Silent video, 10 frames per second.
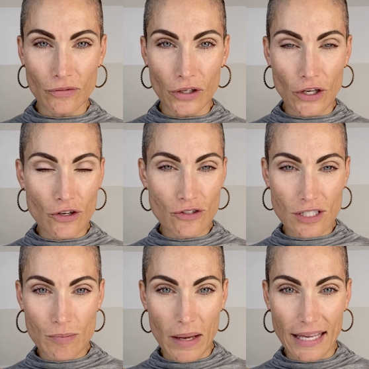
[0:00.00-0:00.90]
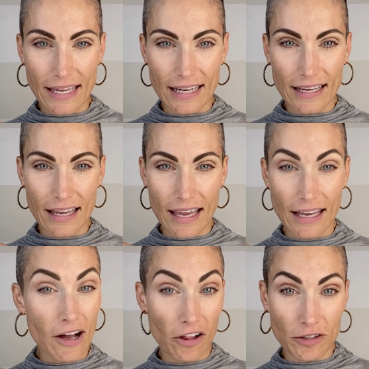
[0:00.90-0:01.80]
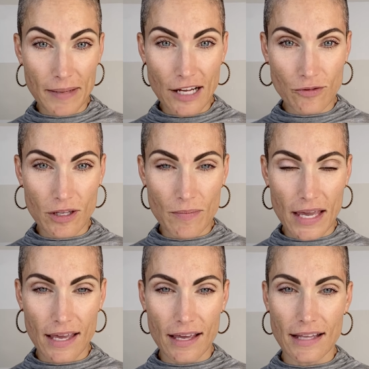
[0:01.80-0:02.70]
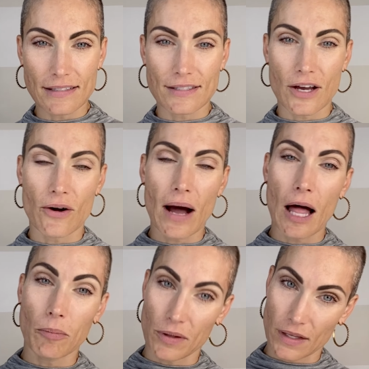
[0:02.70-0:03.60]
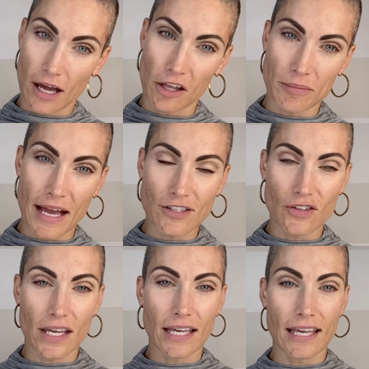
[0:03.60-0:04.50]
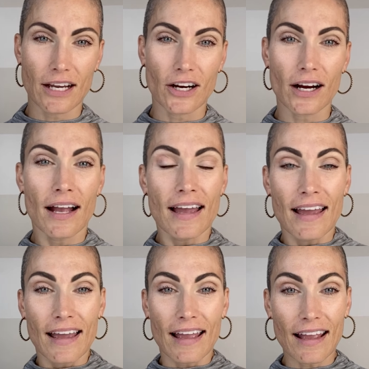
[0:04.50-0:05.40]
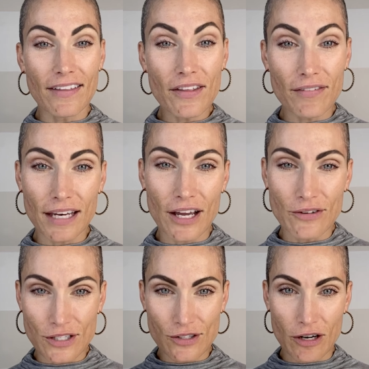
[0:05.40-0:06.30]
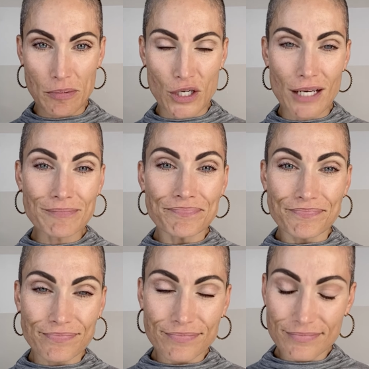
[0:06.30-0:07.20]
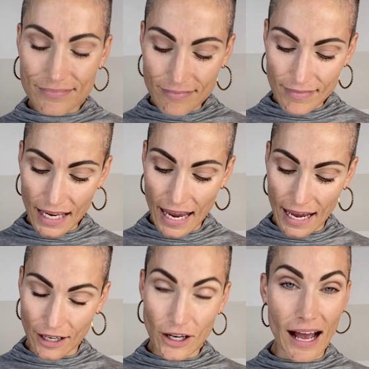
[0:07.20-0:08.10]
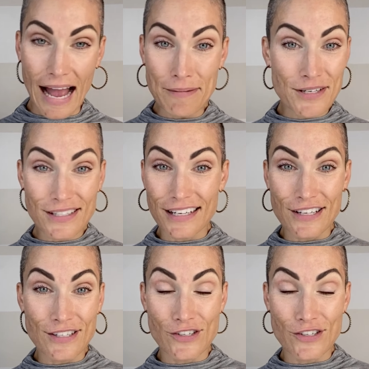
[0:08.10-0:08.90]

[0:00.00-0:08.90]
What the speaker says: for you just by getting a color match with me. And so I'll put the color match link here in the video description. And I'm just gonna